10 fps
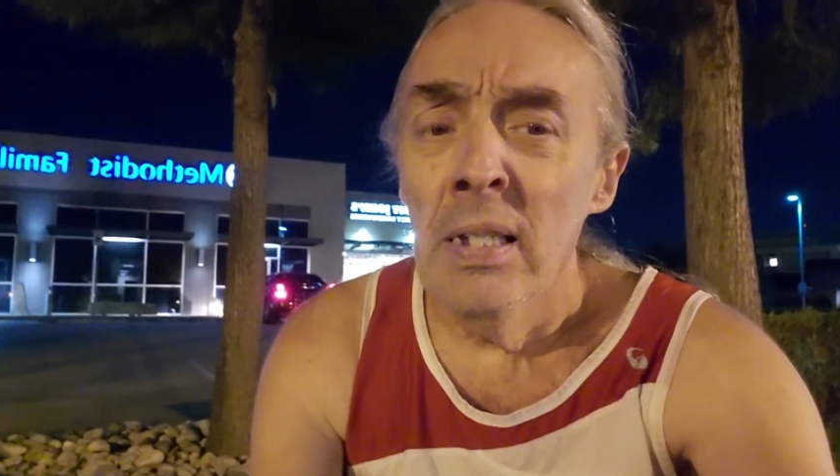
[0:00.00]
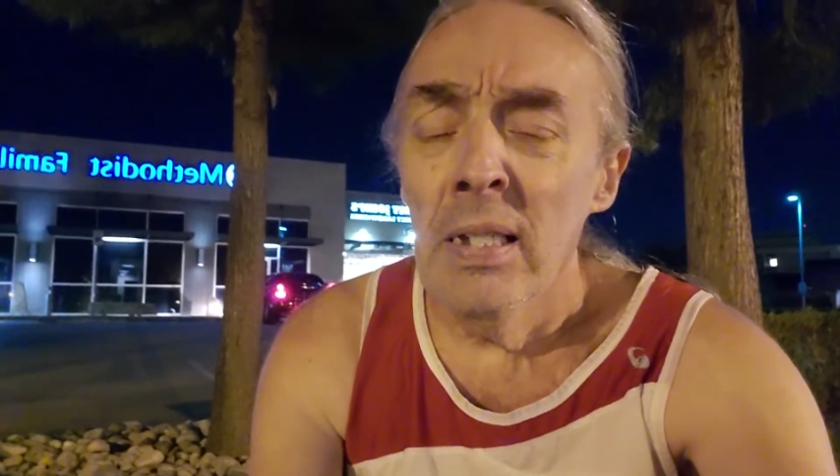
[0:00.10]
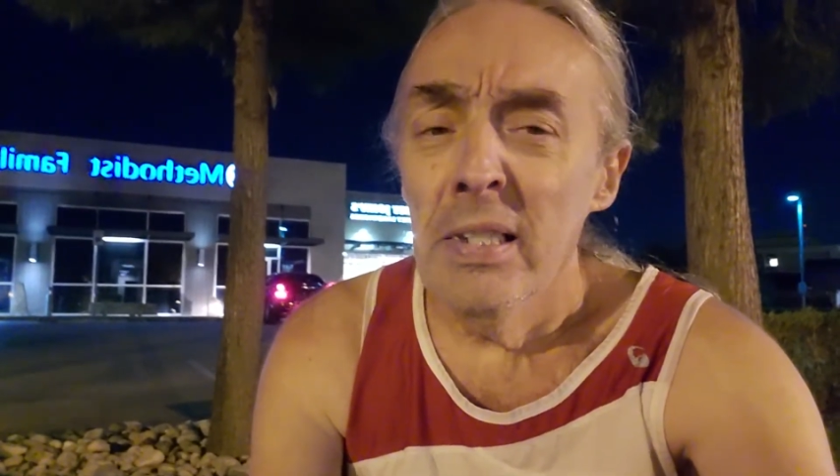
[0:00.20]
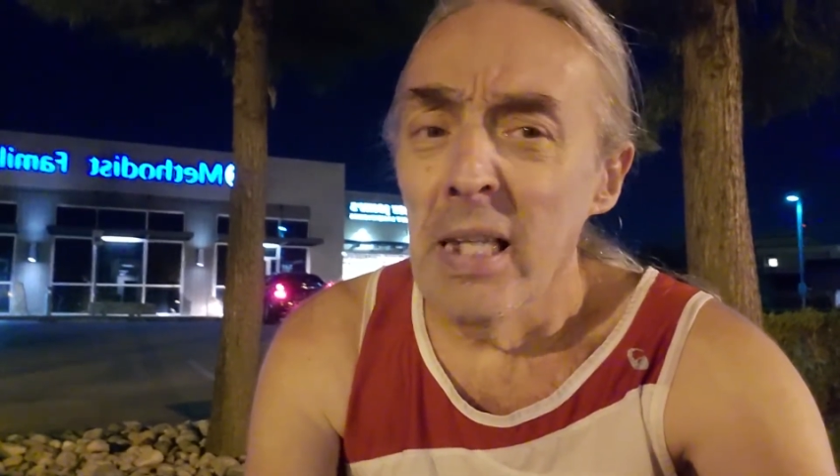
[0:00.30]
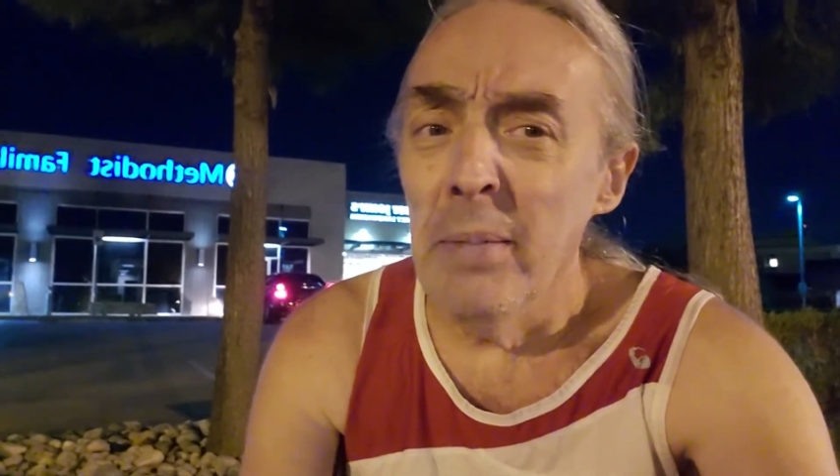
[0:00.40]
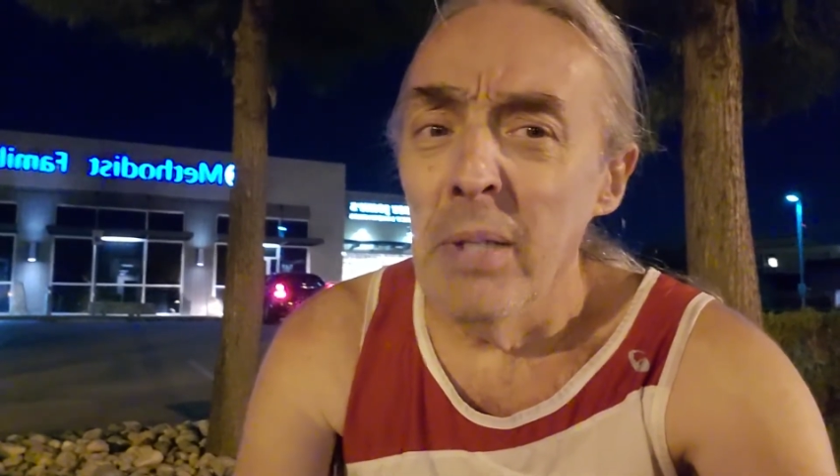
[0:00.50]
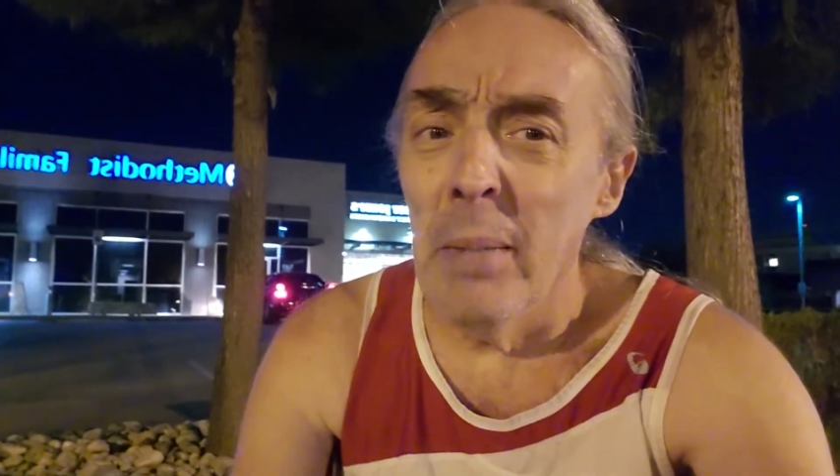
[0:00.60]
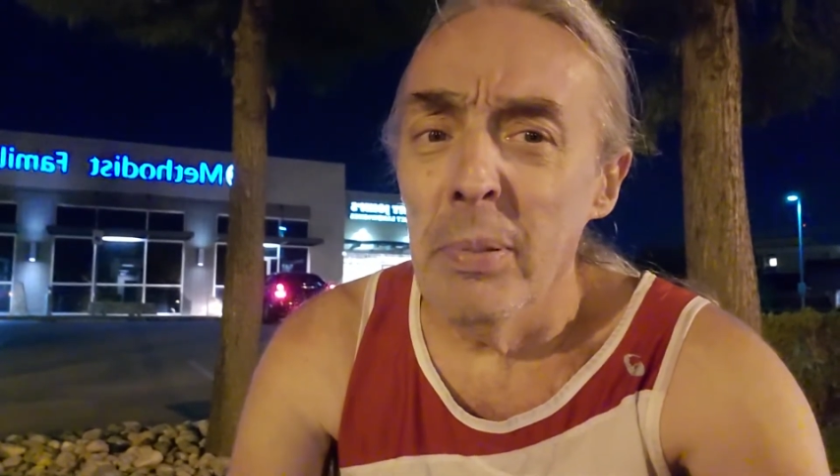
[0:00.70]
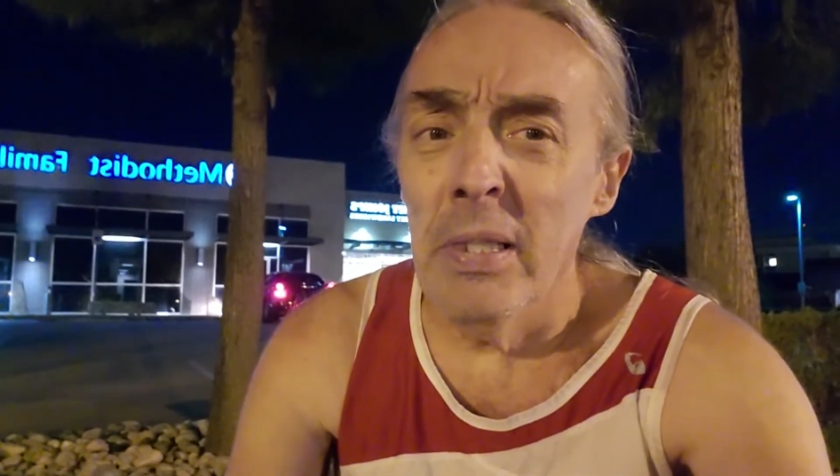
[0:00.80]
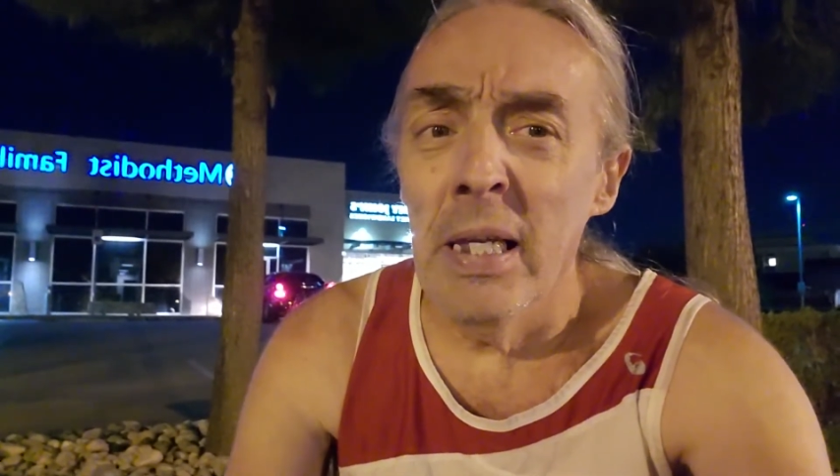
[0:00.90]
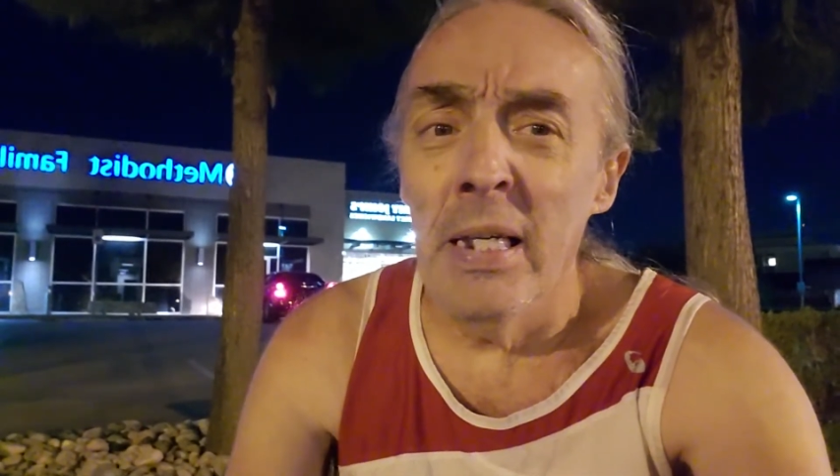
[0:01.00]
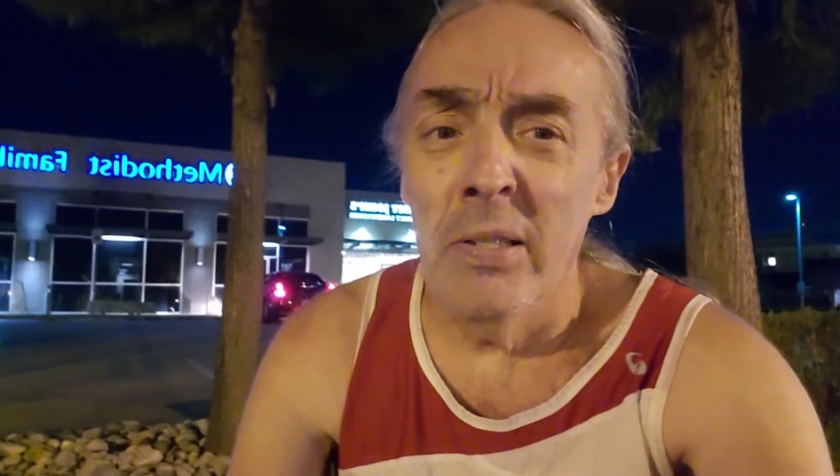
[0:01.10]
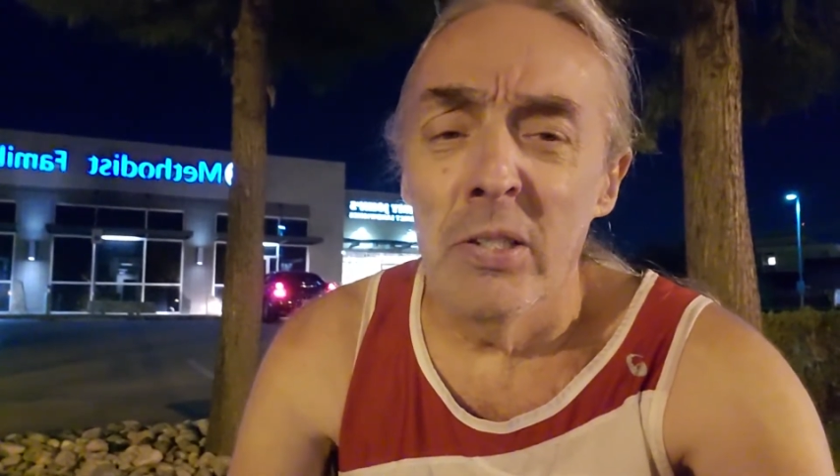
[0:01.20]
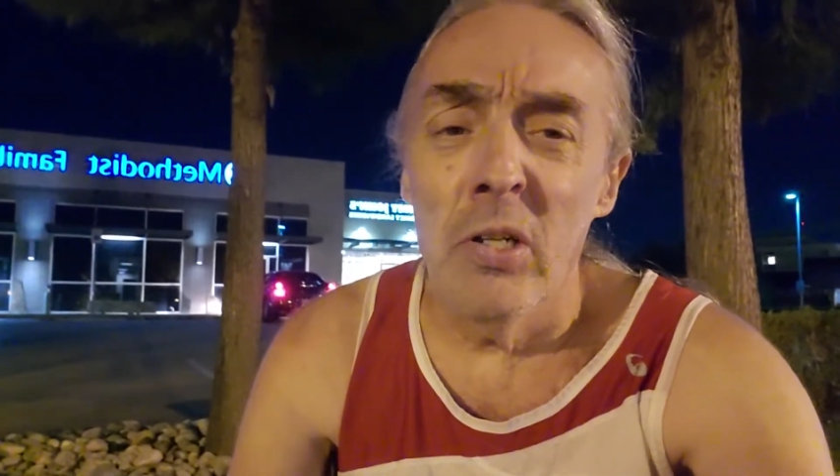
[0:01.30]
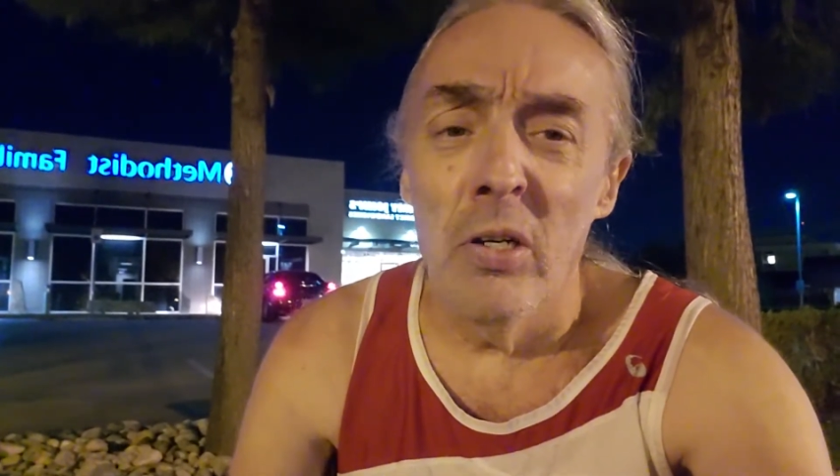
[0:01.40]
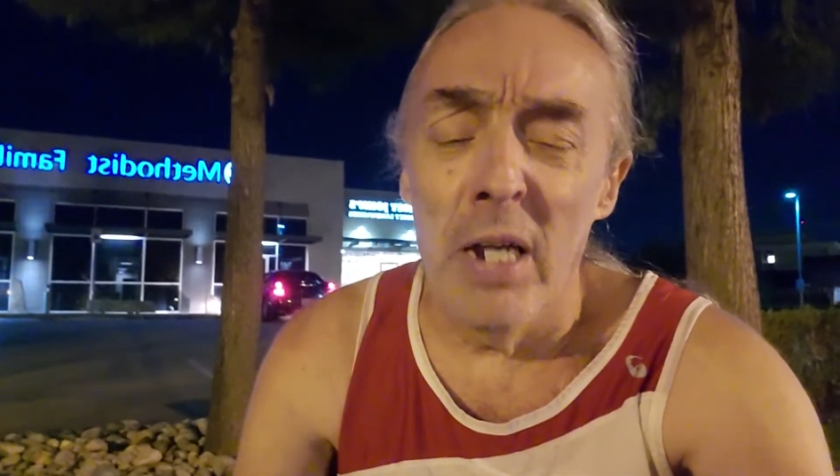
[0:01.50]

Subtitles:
same type of thing. Started